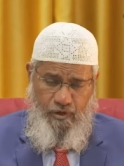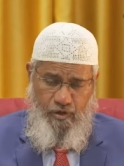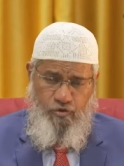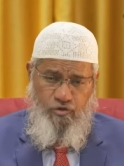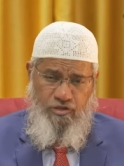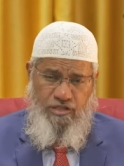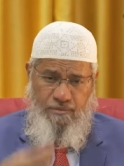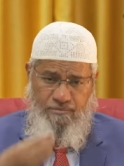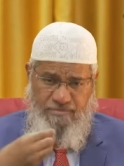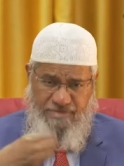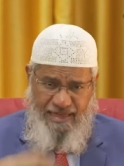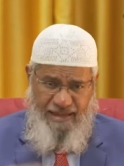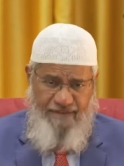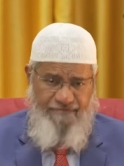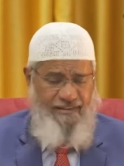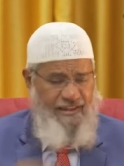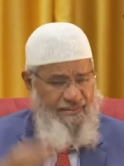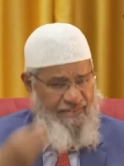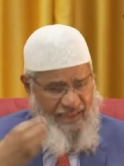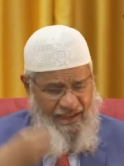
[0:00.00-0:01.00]
to
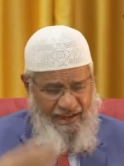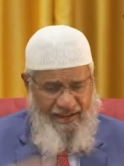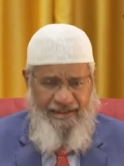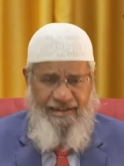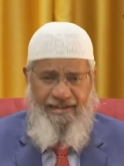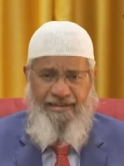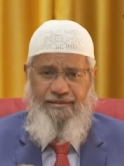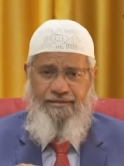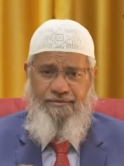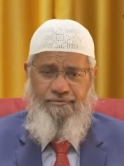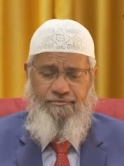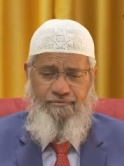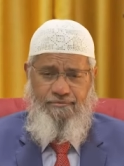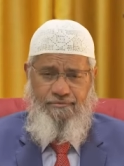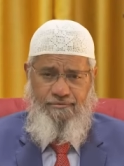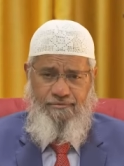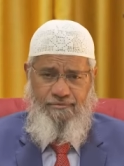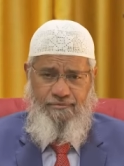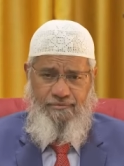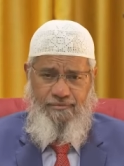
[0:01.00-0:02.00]
themselves and they agree
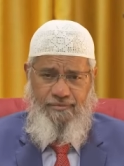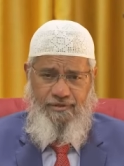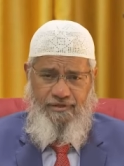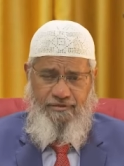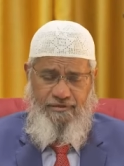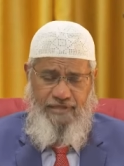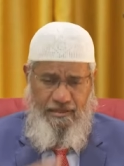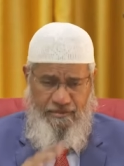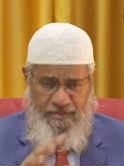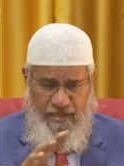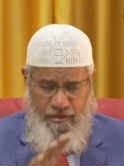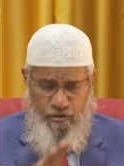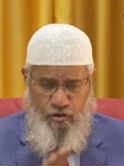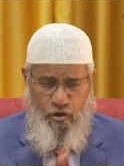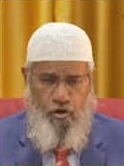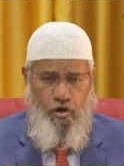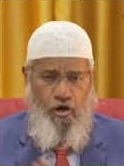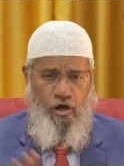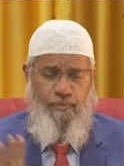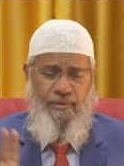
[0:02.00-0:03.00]
that there's
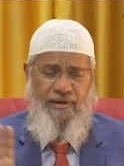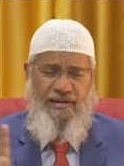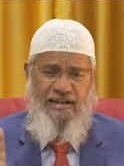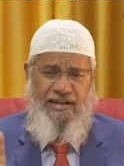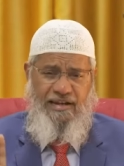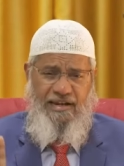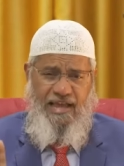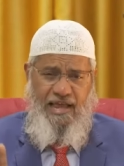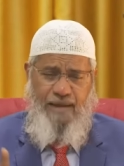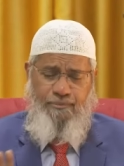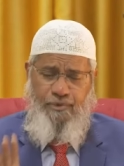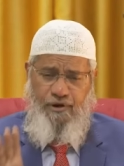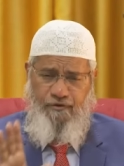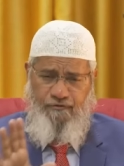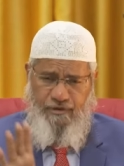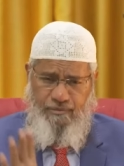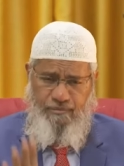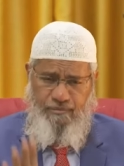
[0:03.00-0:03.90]
no God but Allah and Prophet